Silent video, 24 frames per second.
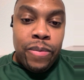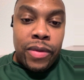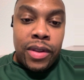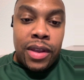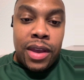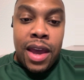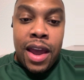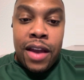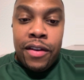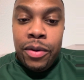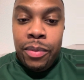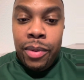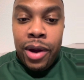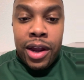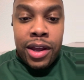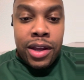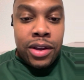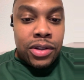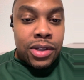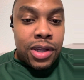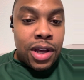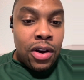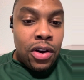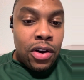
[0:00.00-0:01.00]
everybody
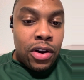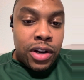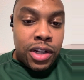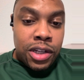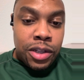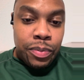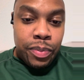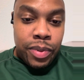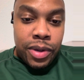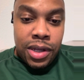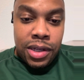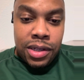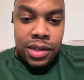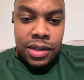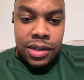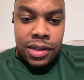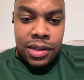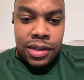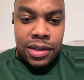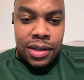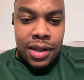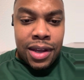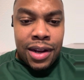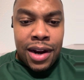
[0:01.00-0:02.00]
else got all these
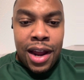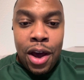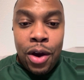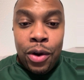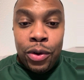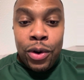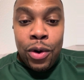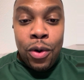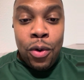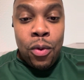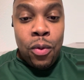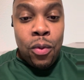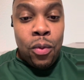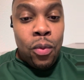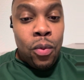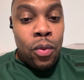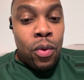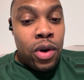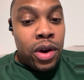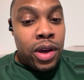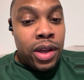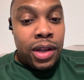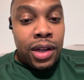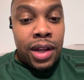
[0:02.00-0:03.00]
pizzas. And I don't know
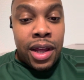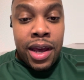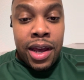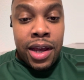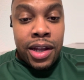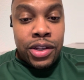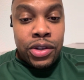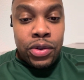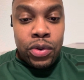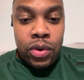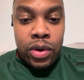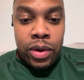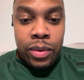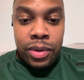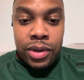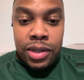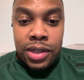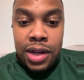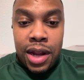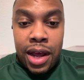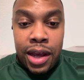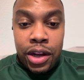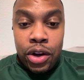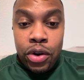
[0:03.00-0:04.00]
what led to it, but it's
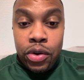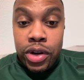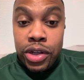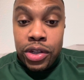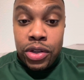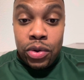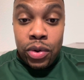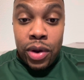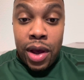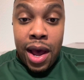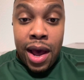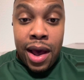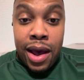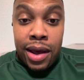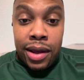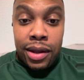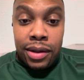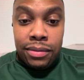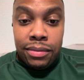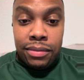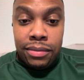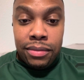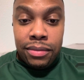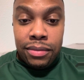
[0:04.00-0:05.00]
like Crystal got
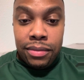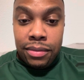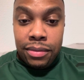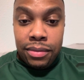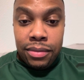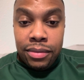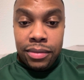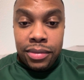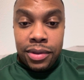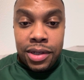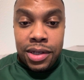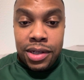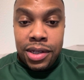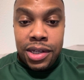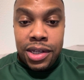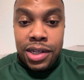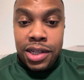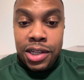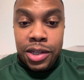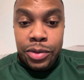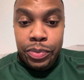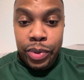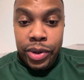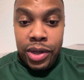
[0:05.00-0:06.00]
the
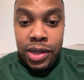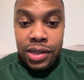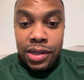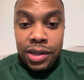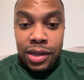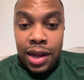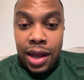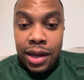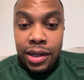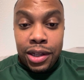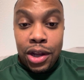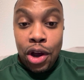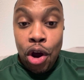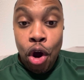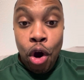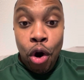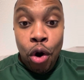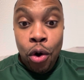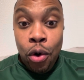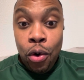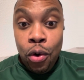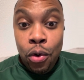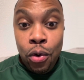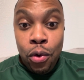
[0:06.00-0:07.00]
cheese pizza, like the
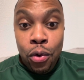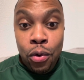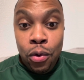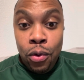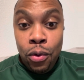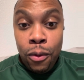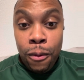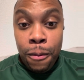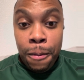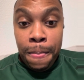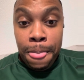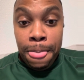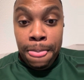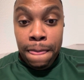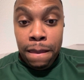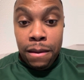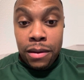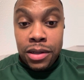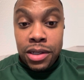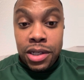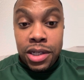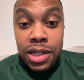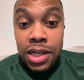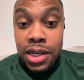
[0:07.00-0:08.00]
whole
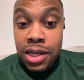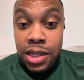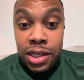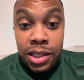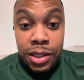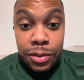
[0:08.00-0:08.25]
cheese